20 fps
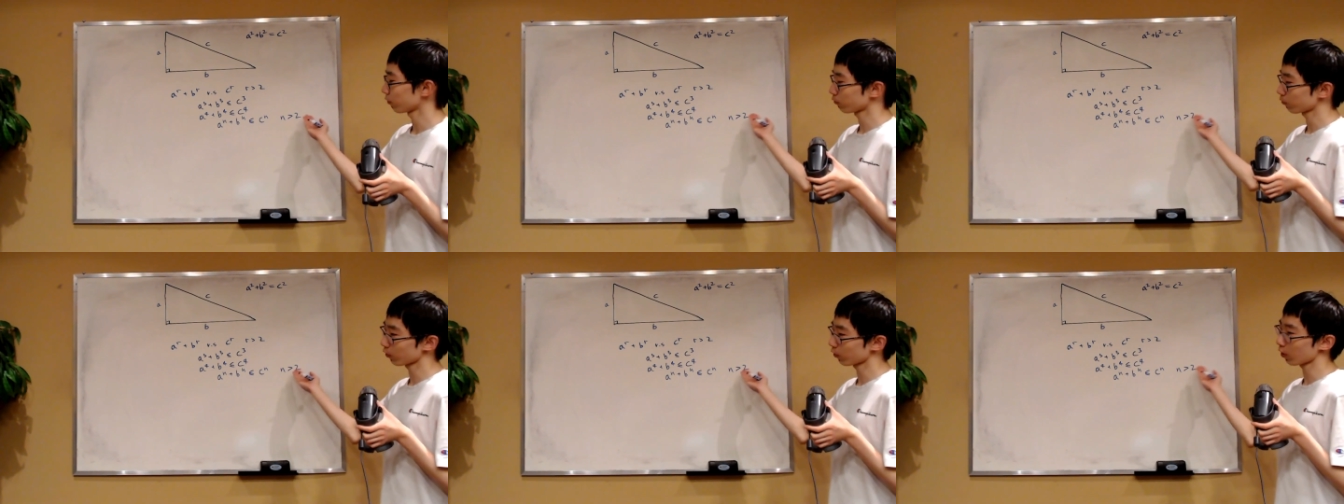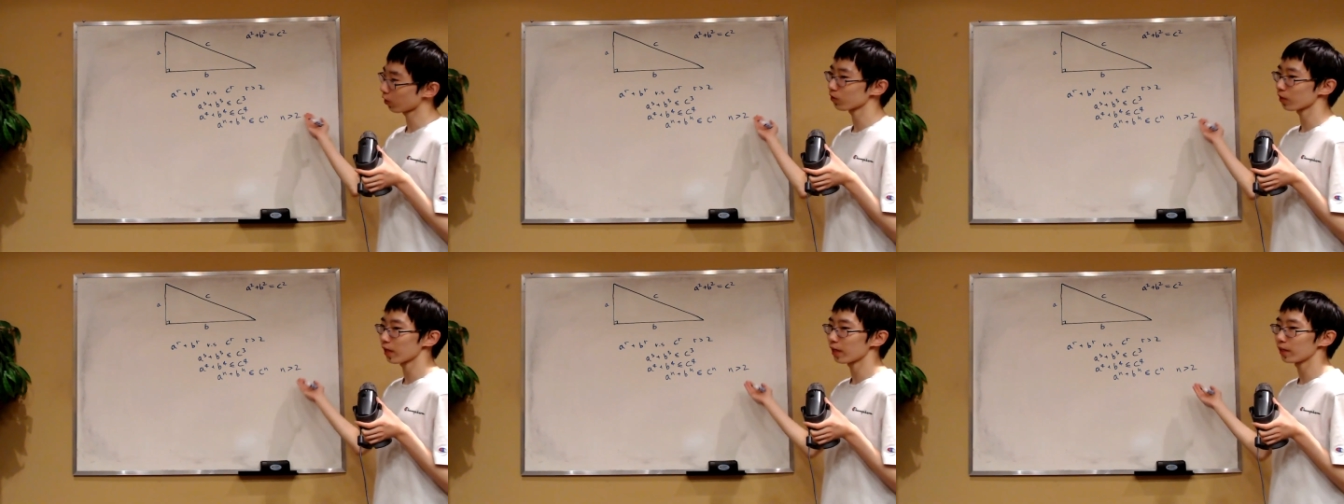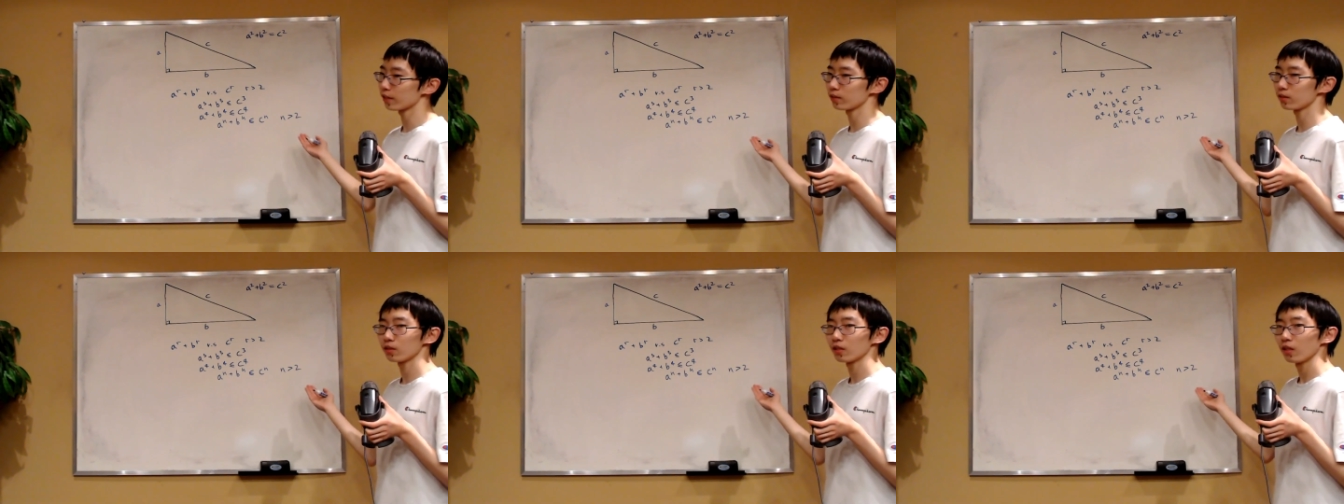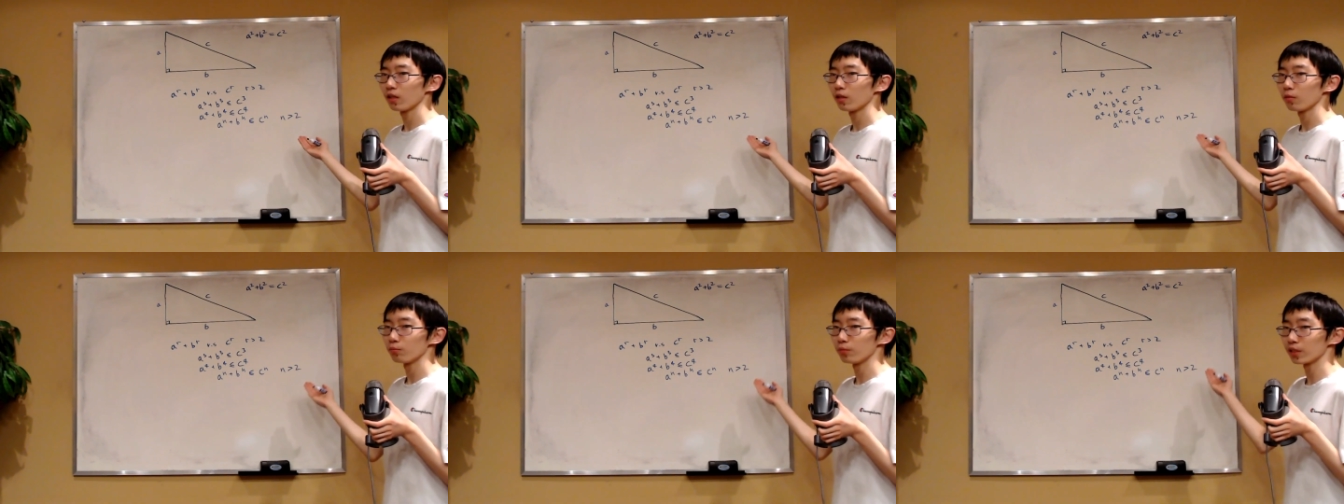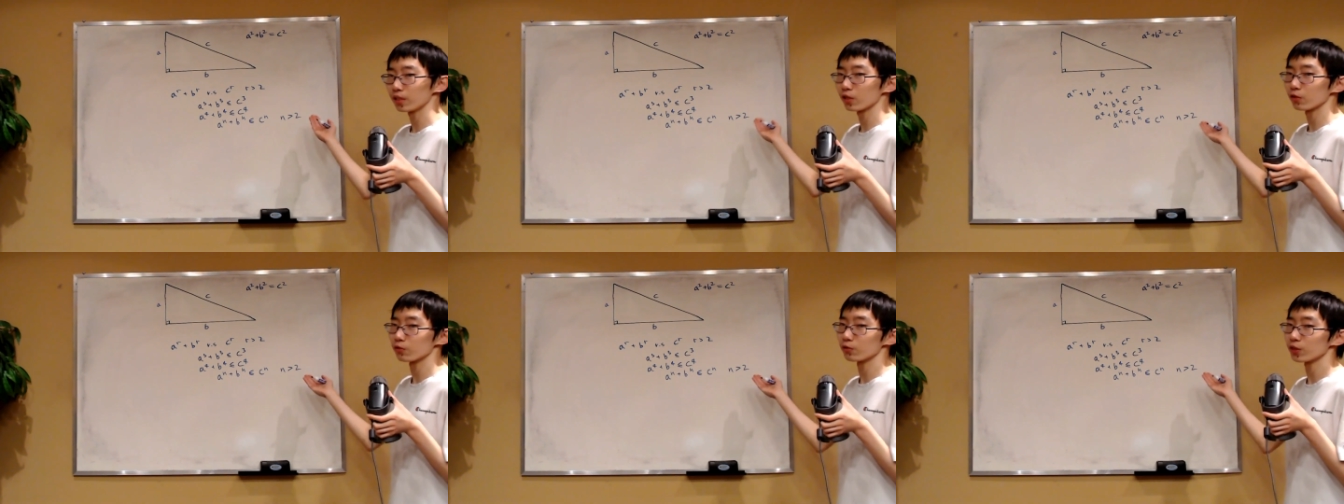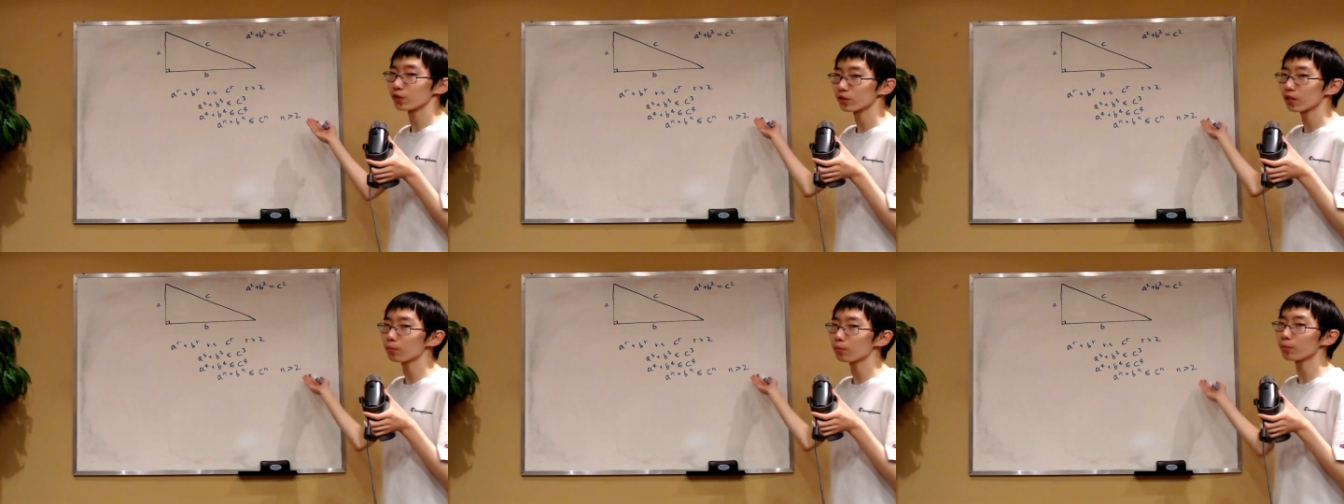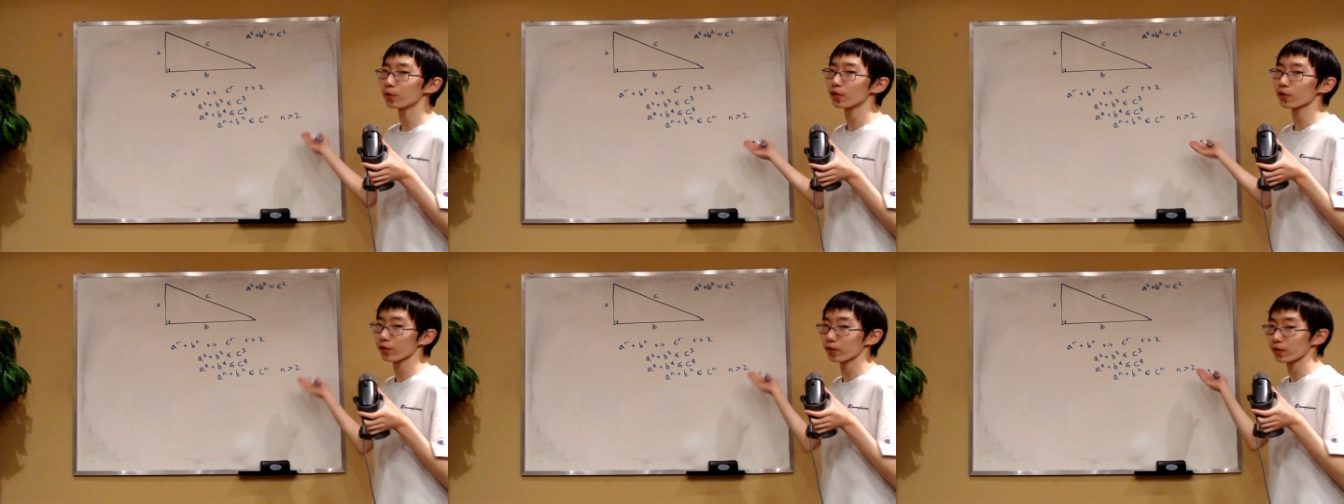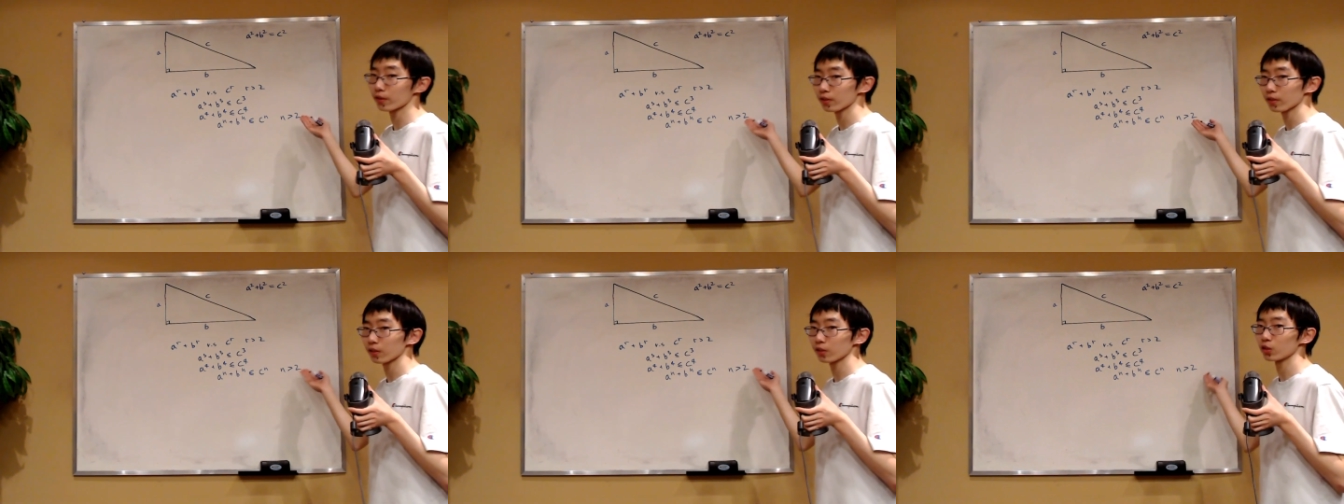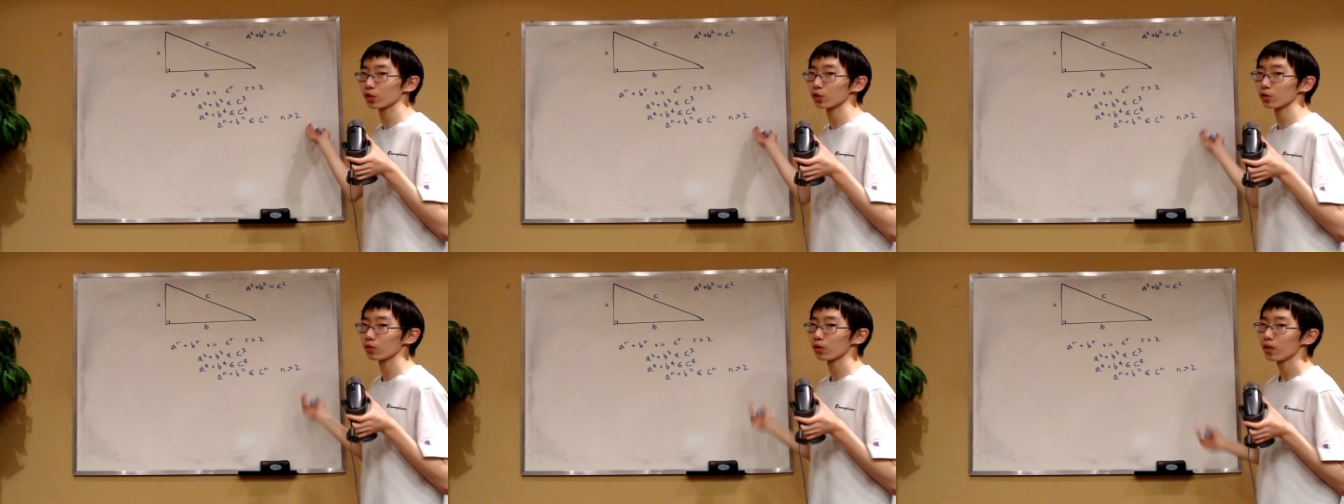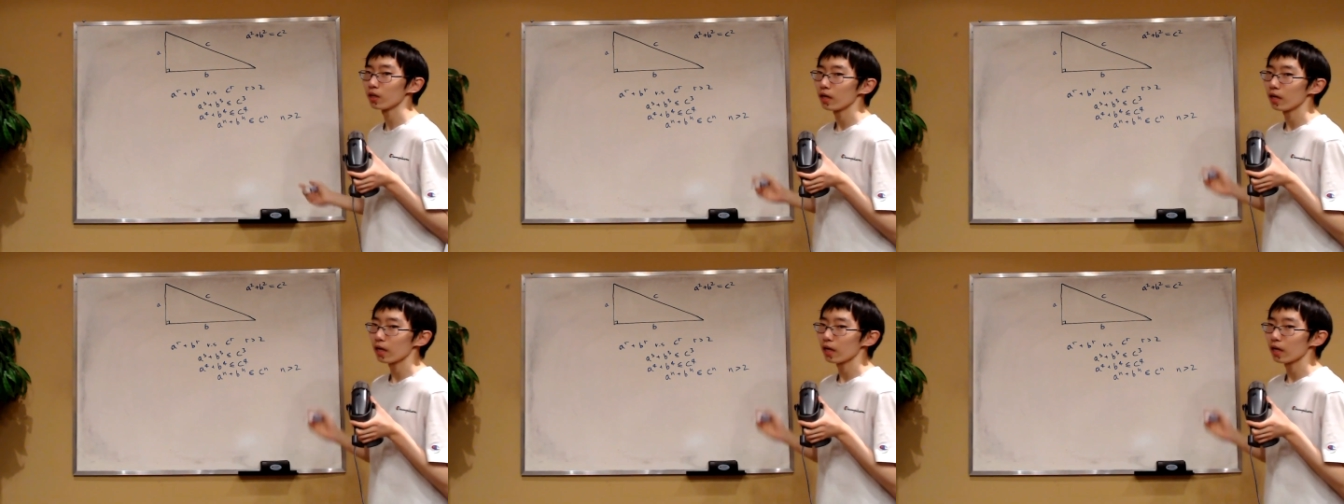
for all n being a real number greater than two.